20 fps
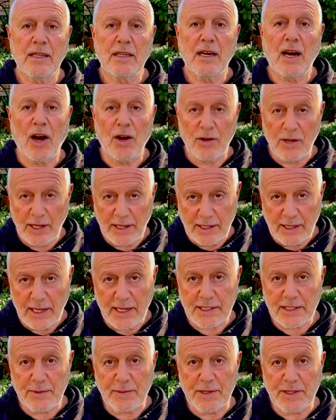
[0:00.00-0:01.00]
only the
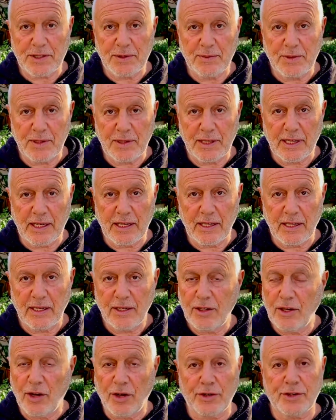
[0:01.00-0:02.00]
exhibition building,
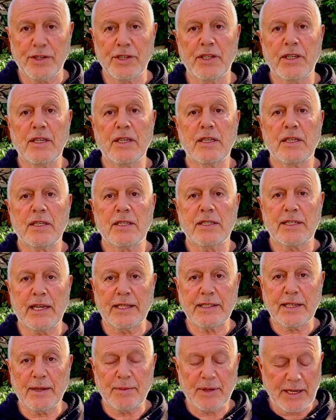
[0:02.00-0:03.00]
not
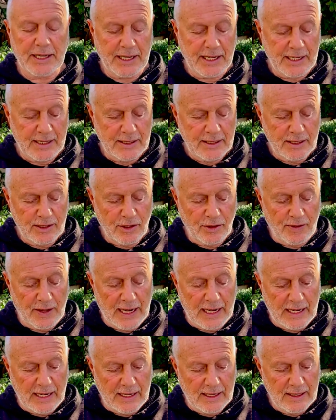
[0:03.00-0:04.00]
Santa Maria
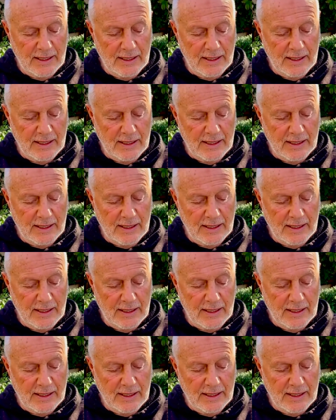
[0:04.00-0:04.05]
Novella,